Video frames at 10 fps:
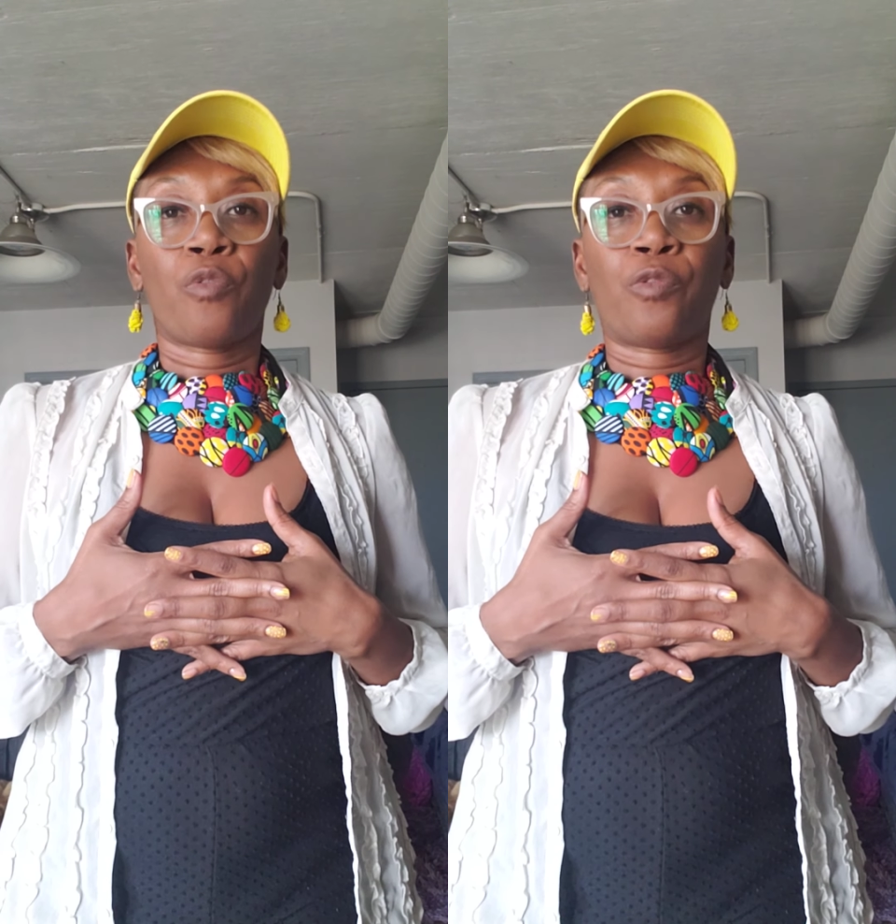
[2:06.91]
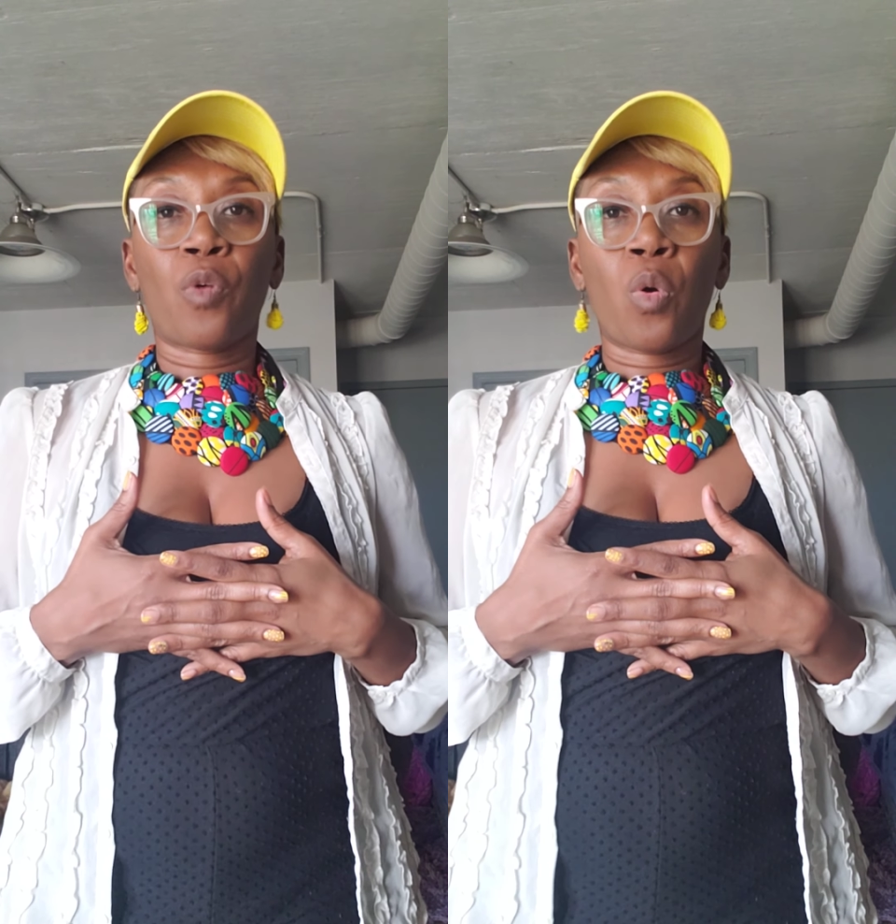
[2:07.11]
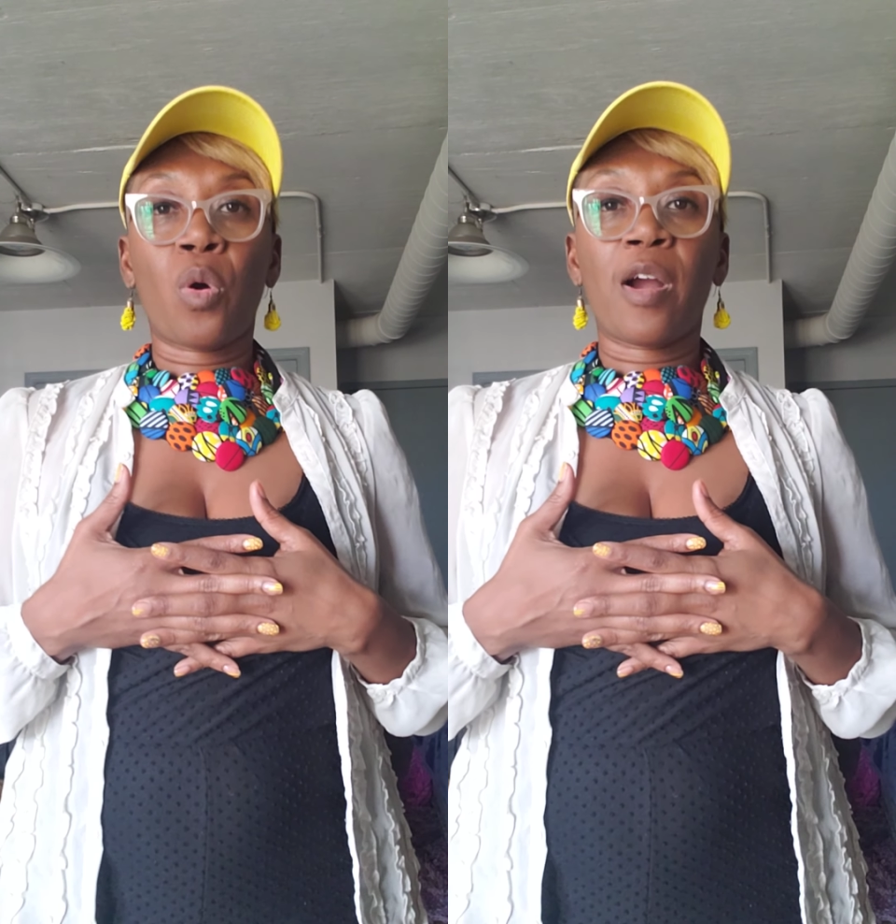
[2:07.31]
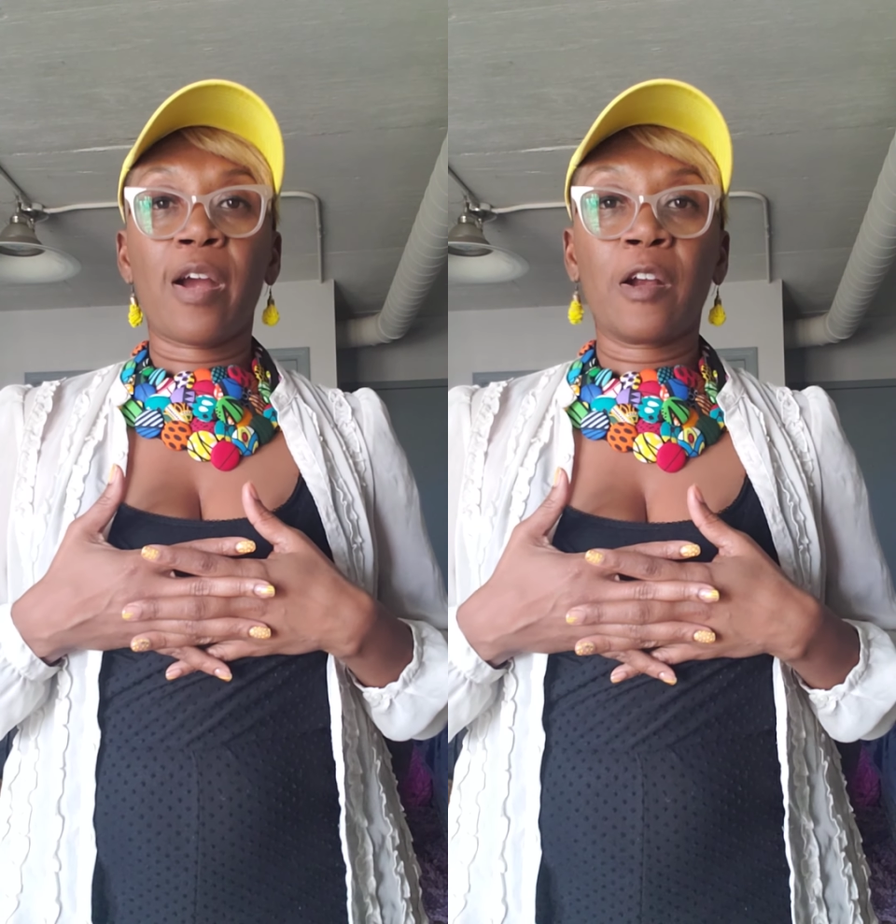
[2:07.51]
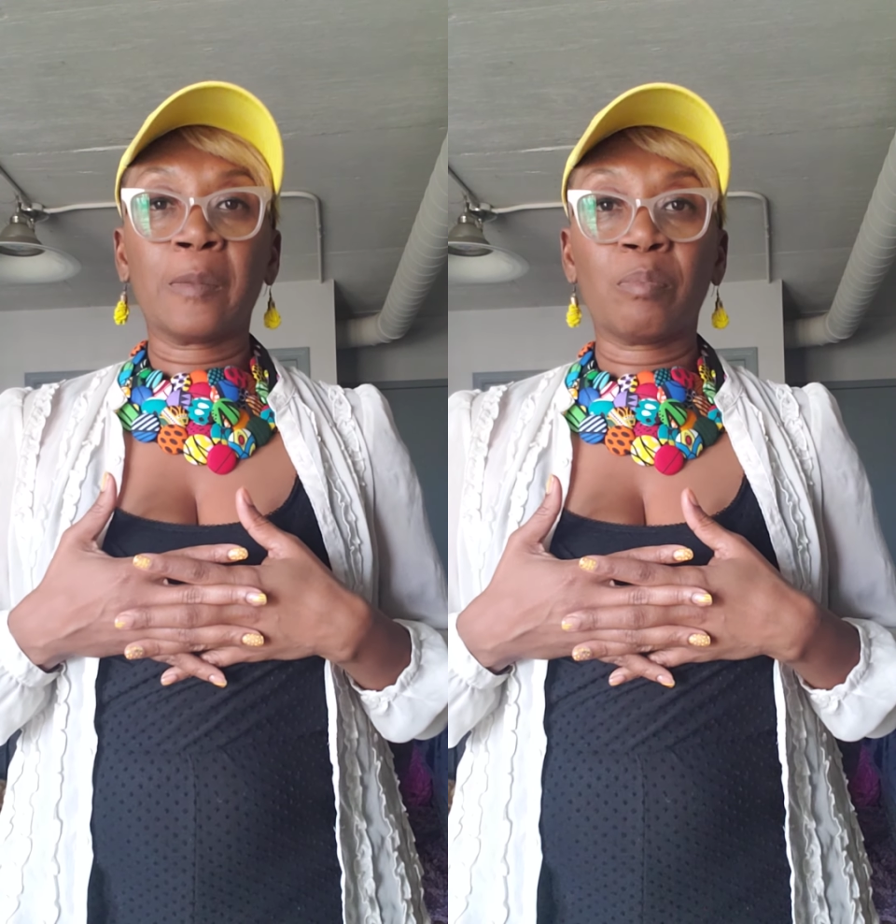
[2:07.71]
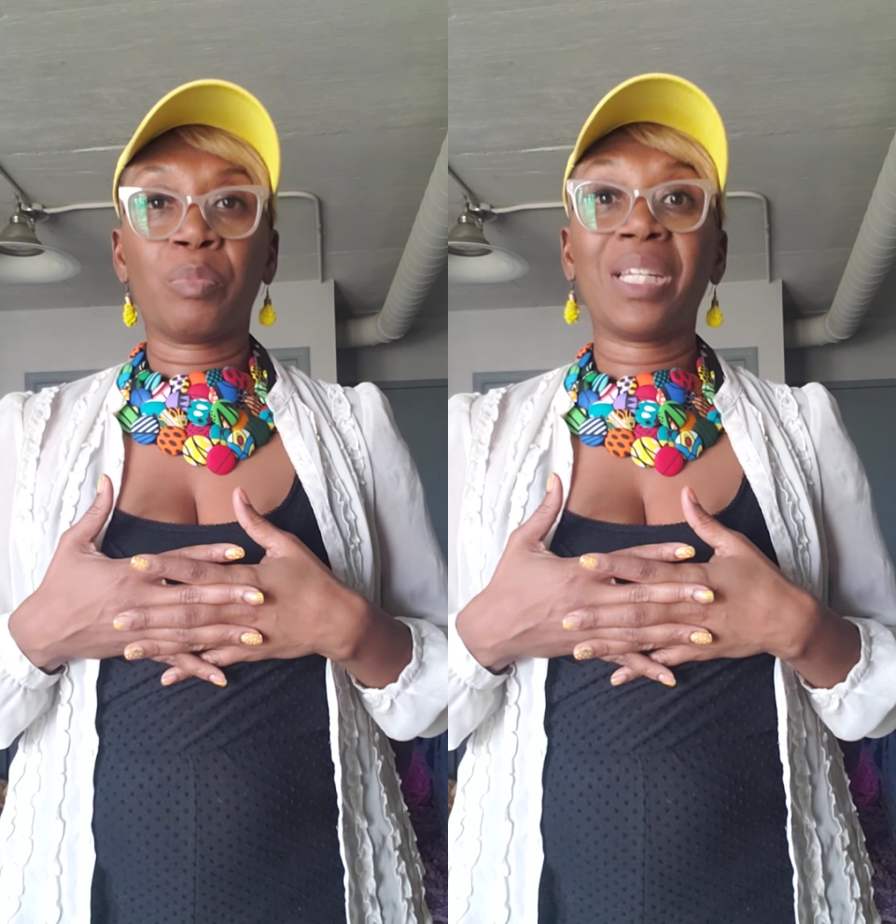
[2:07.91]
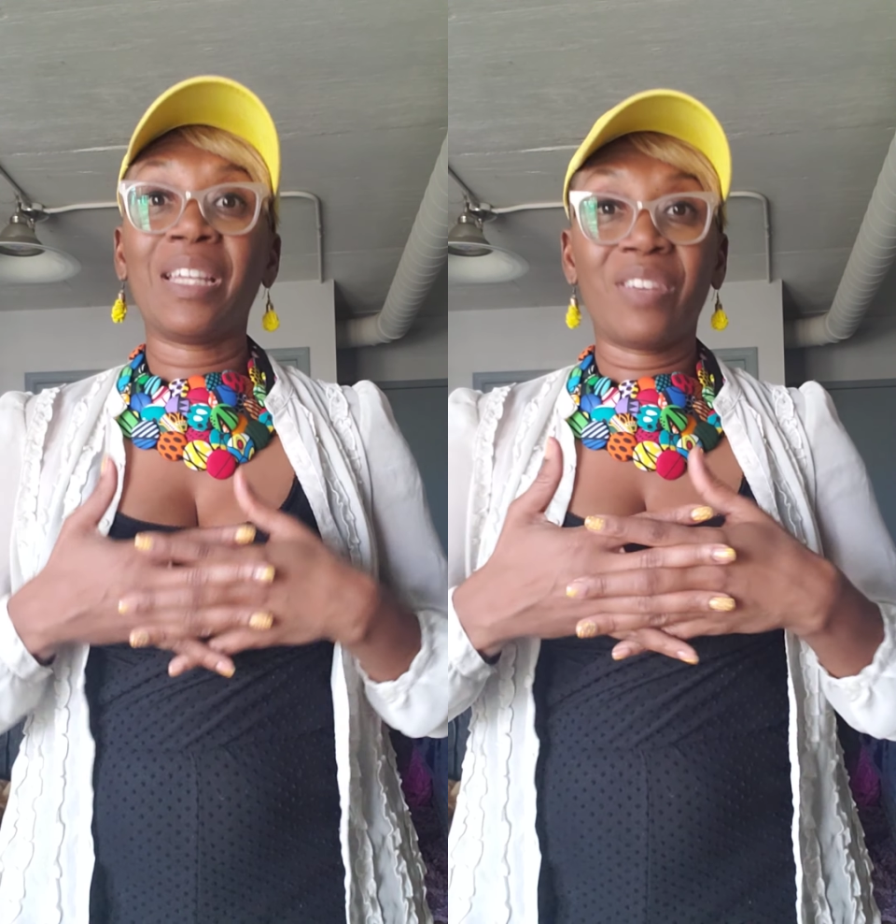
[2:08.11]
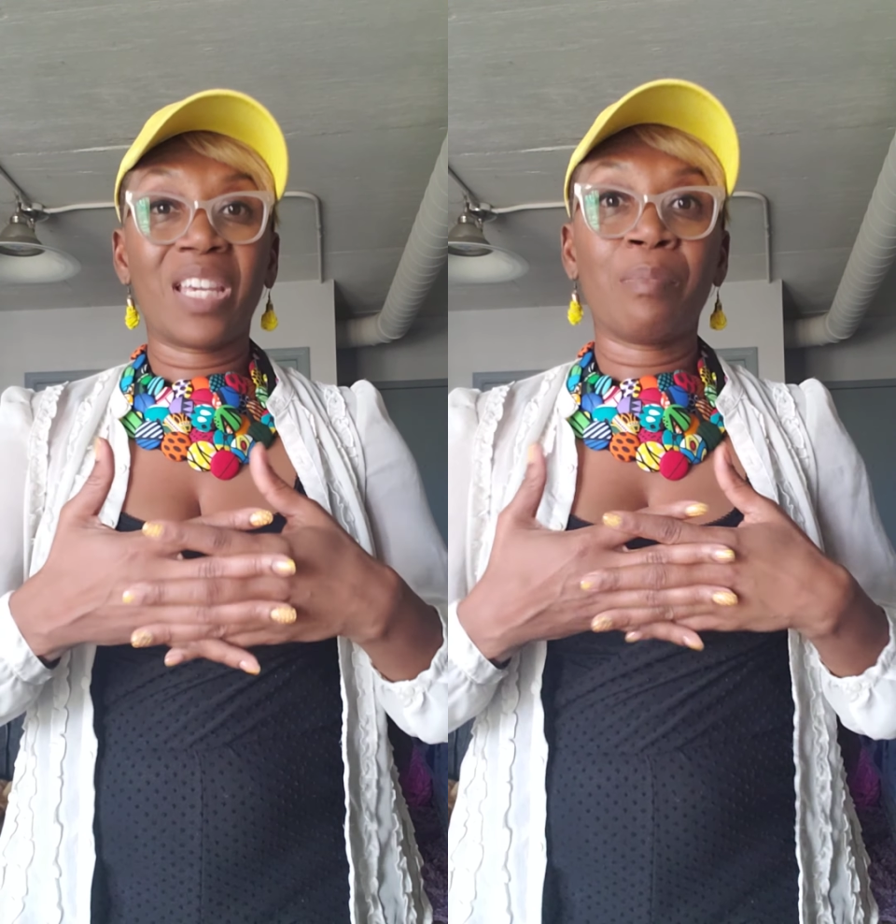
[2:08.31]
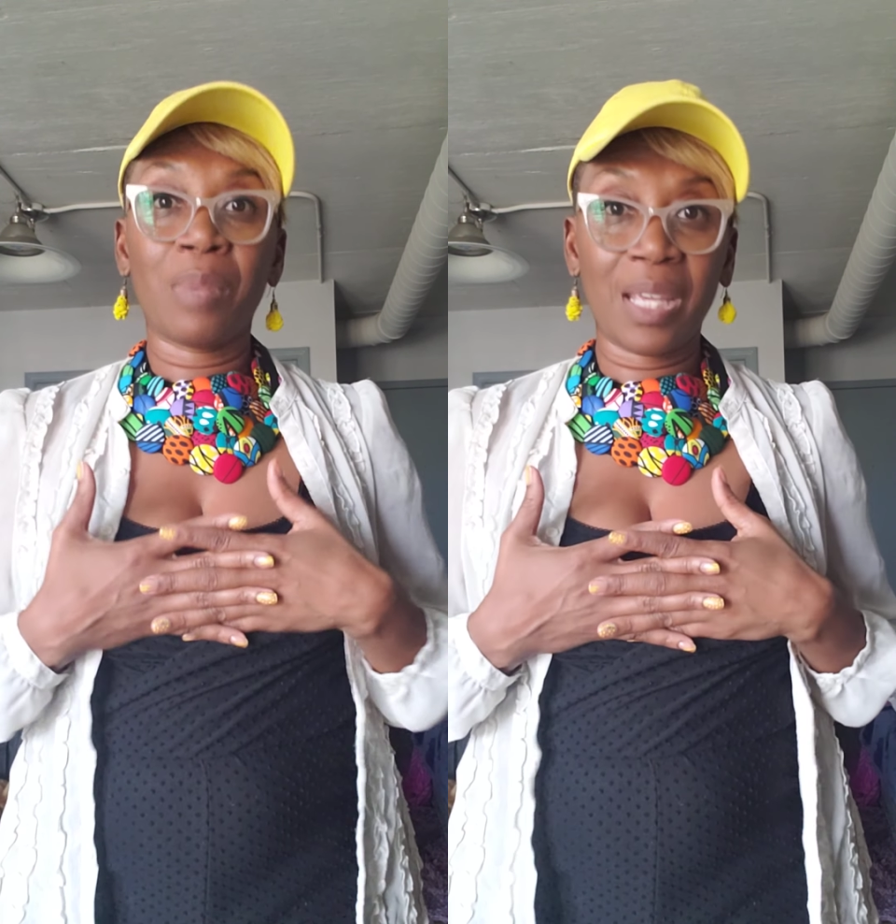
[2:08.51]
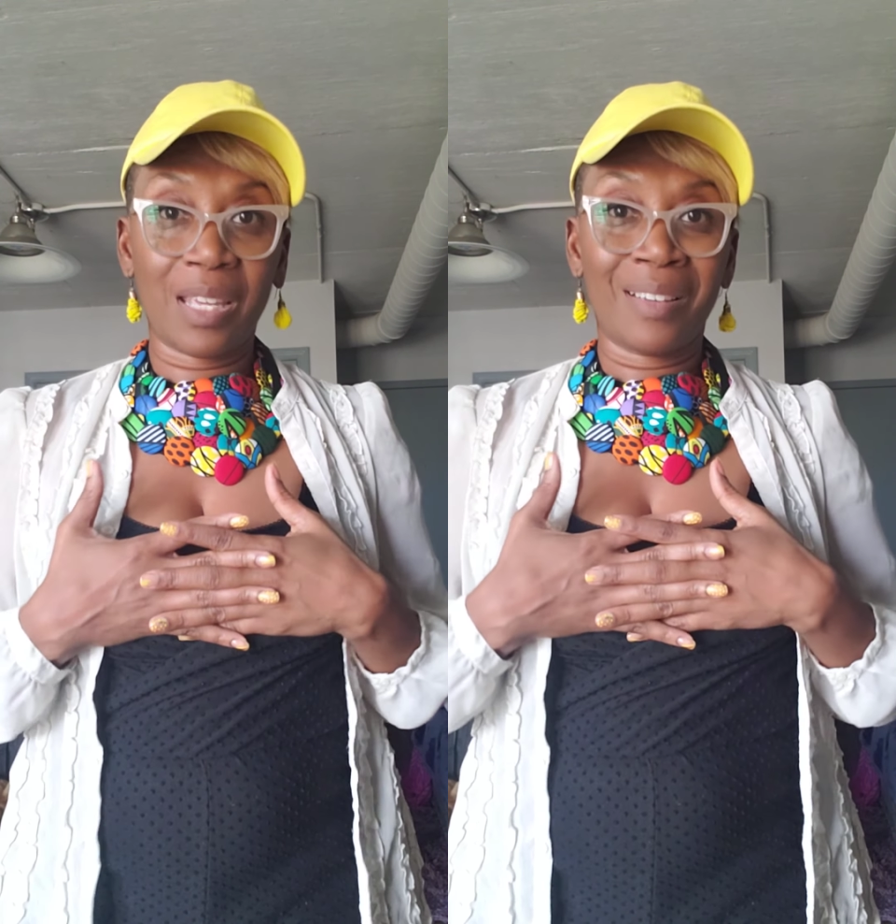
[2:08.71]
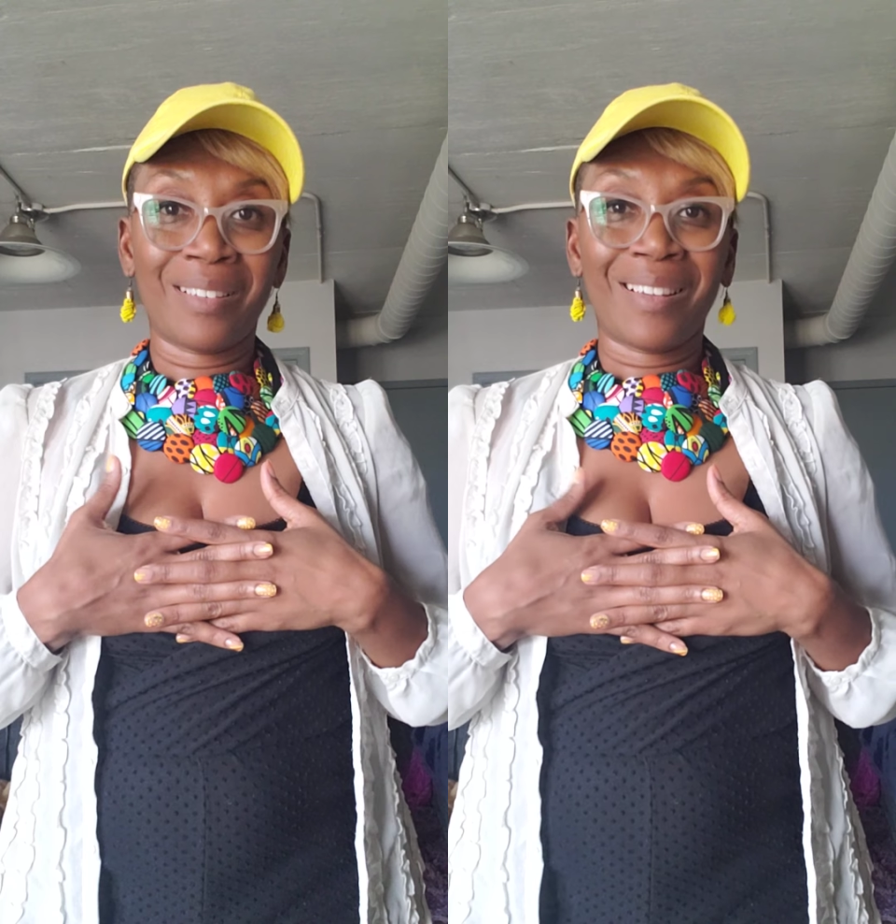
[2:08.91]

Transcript: for believing in me.